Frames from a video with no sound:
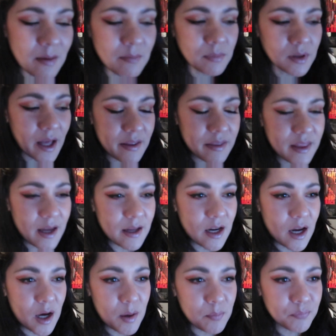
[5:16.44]
I am glad
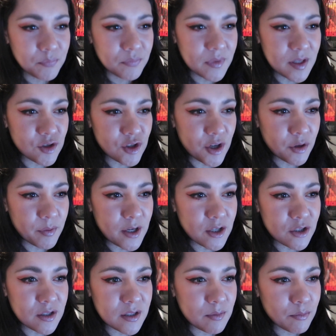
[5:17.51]
that this
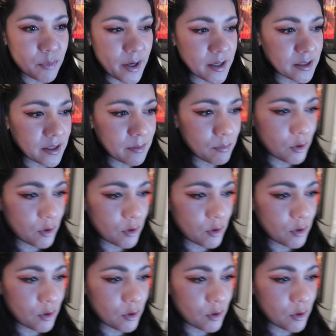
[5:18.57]
generation's embracing